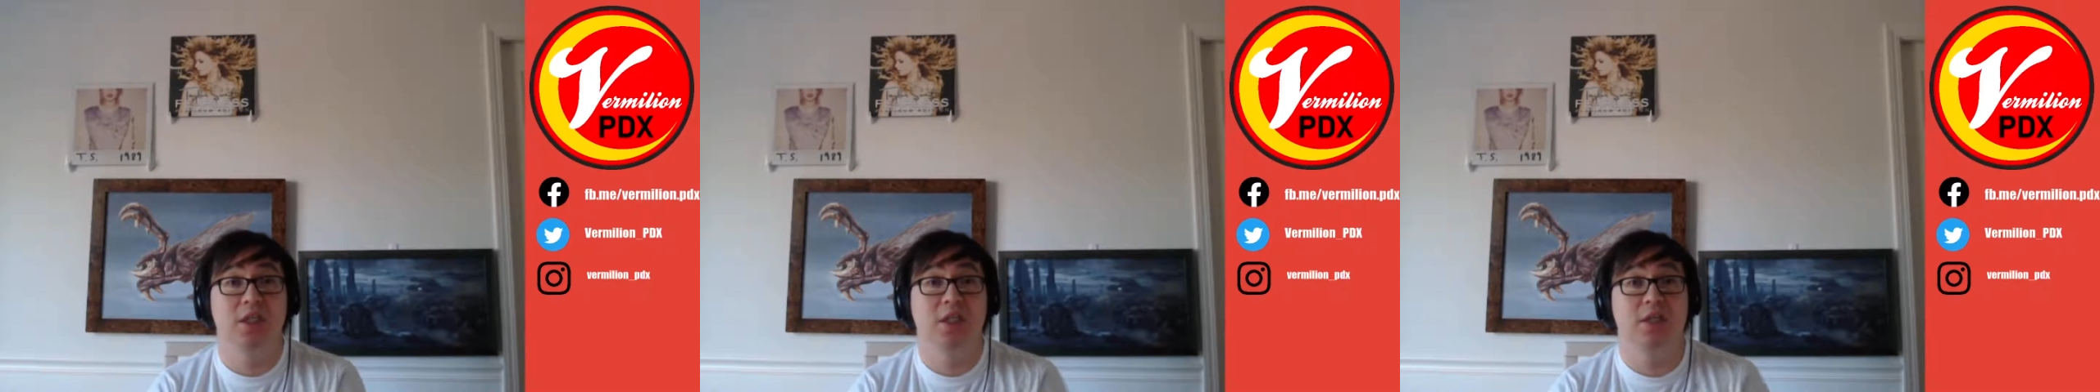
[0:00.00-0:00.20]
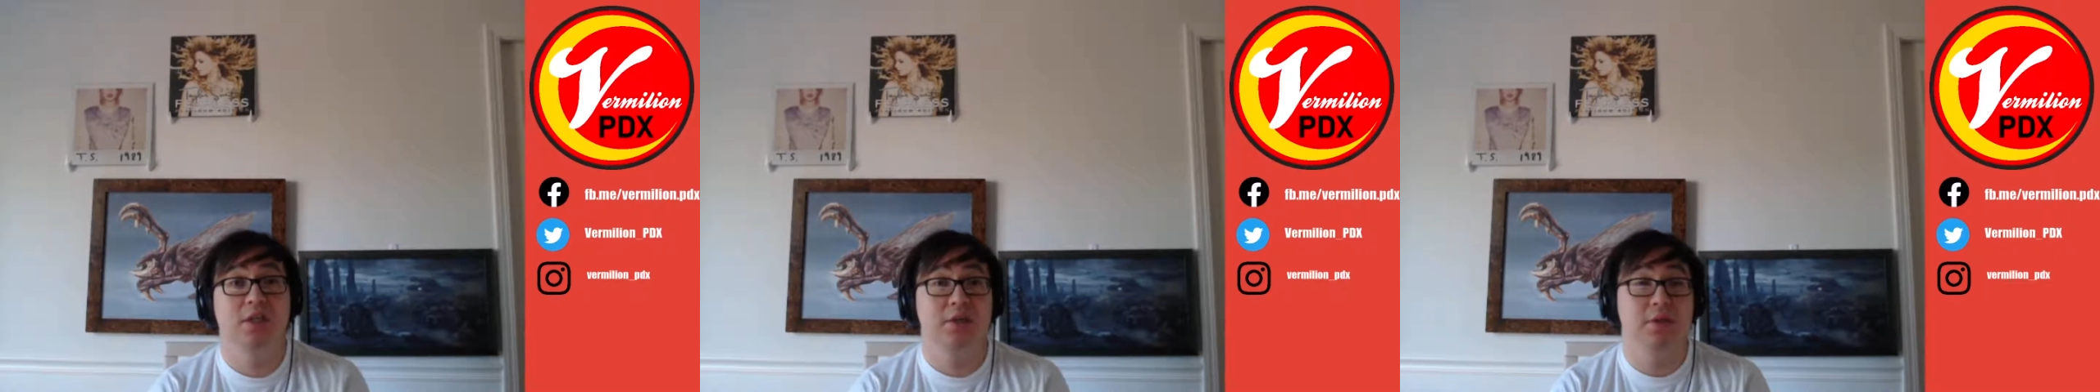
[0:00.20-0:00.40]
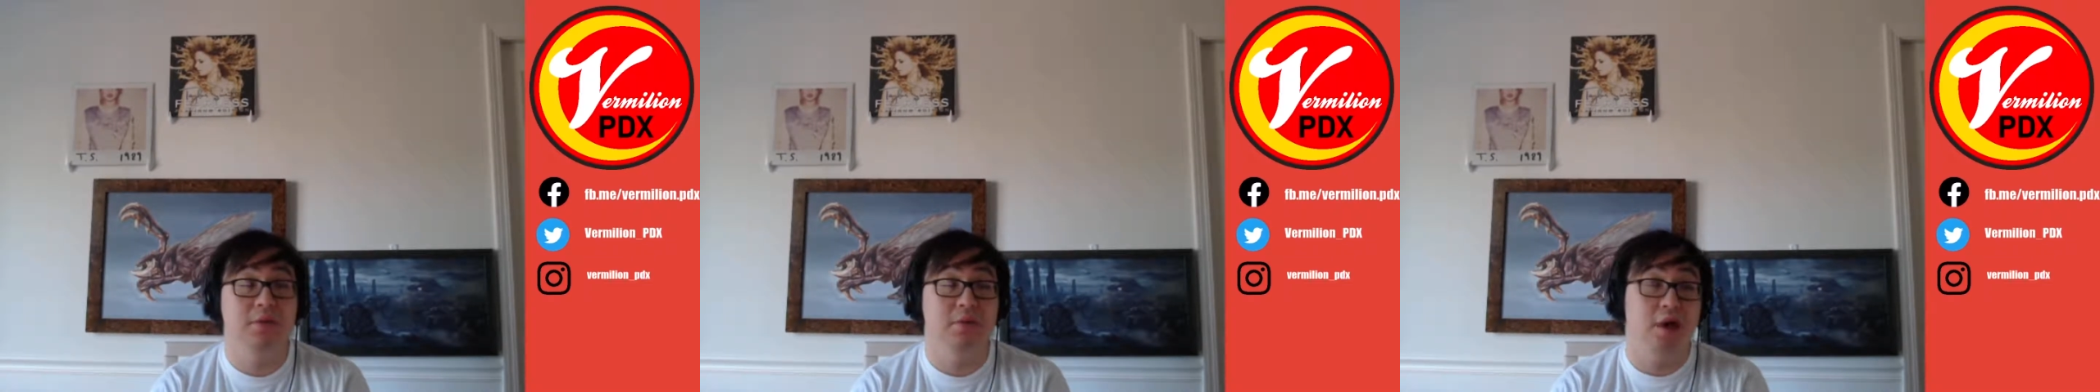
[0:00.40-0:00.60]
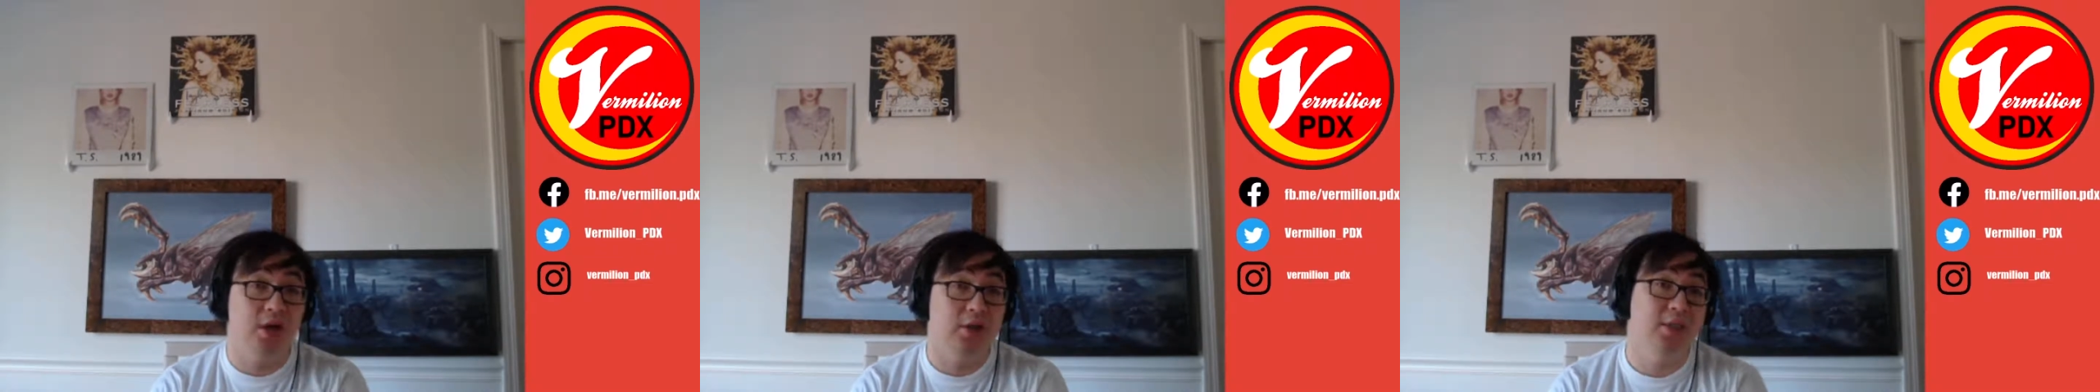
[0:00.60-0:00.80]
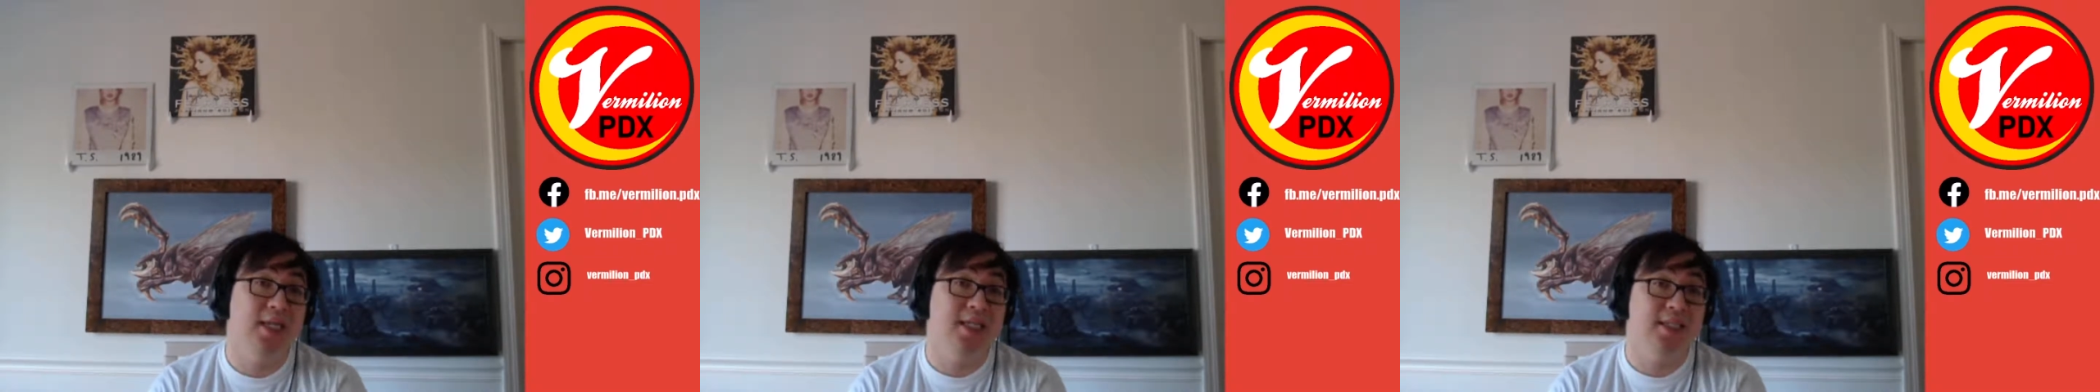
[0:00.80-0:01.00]
into
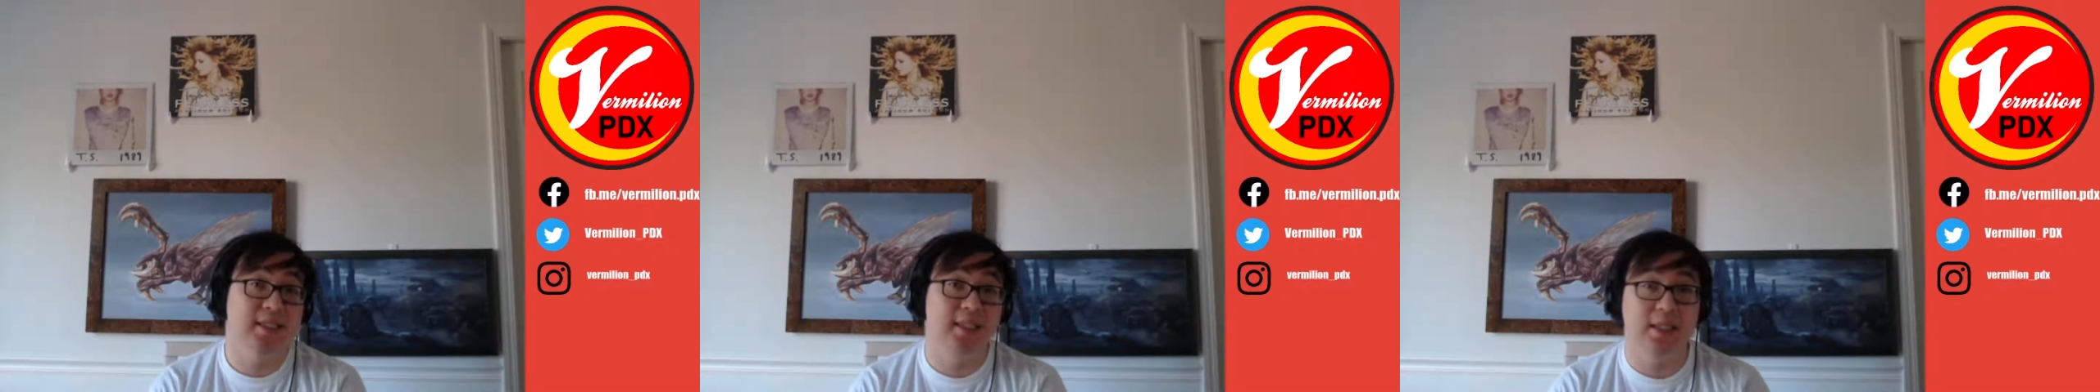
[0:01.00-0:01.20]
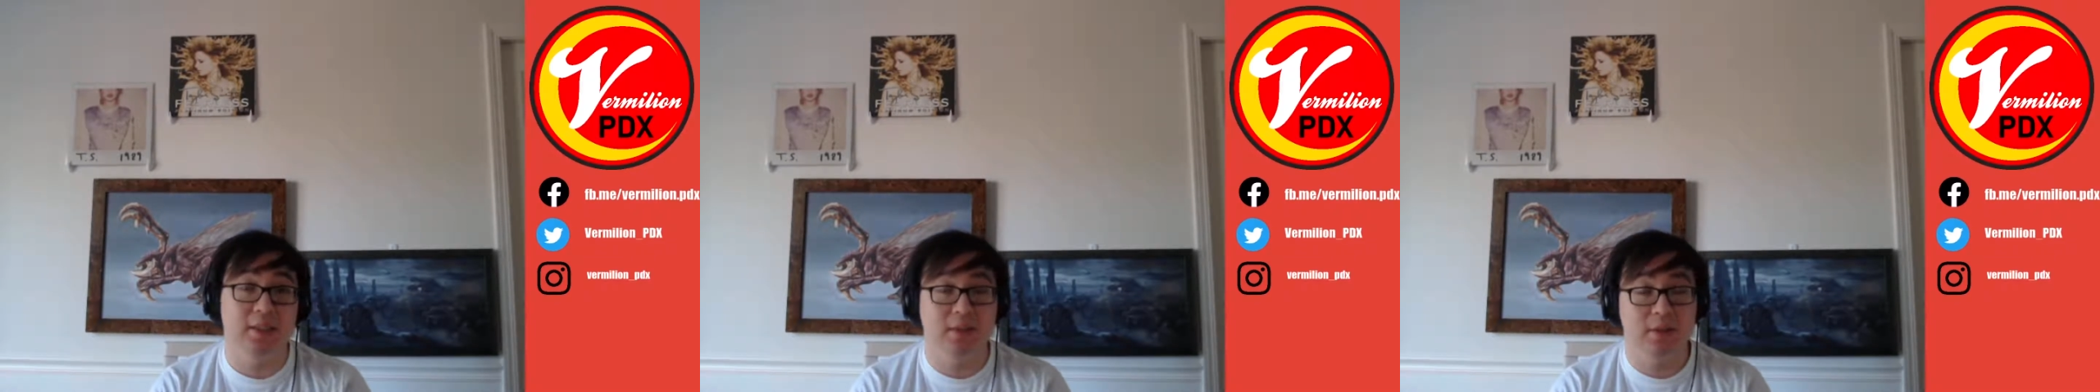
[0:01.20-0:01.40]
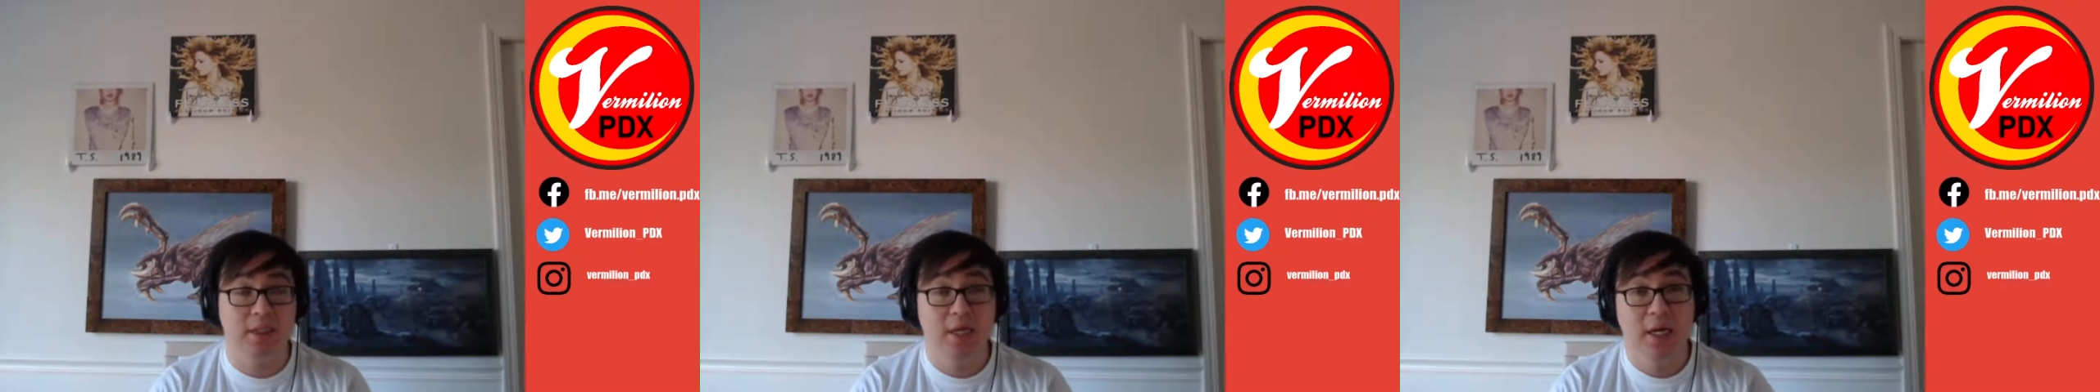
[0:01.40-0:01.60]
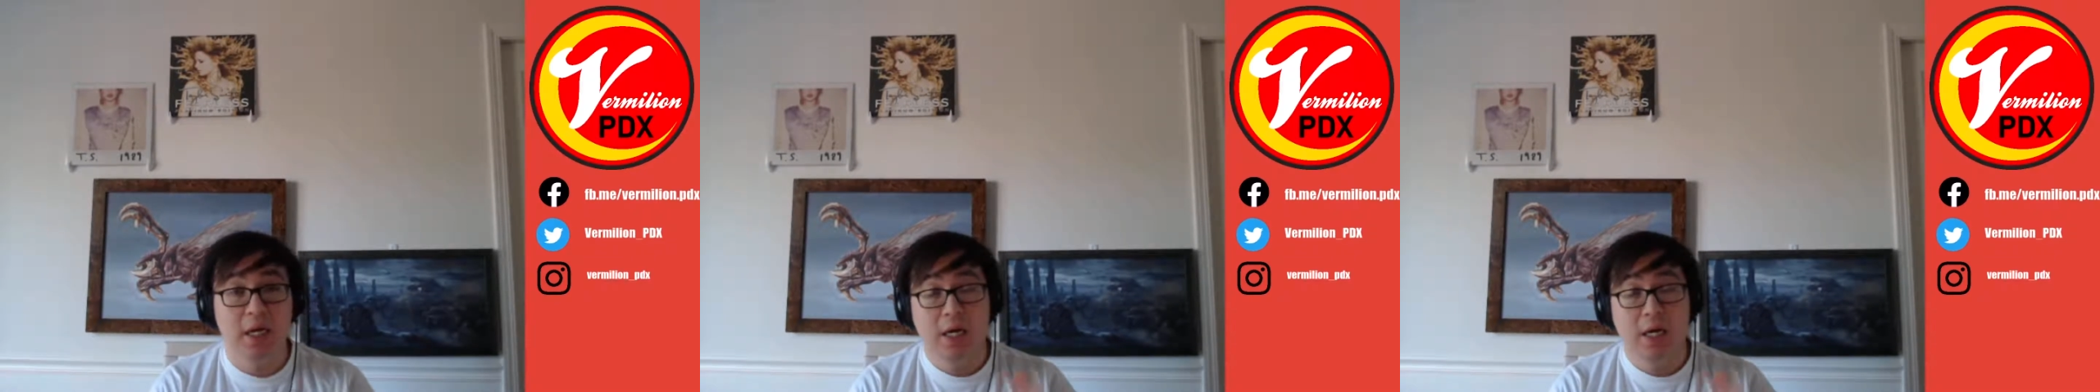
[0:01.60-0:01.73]
online sales.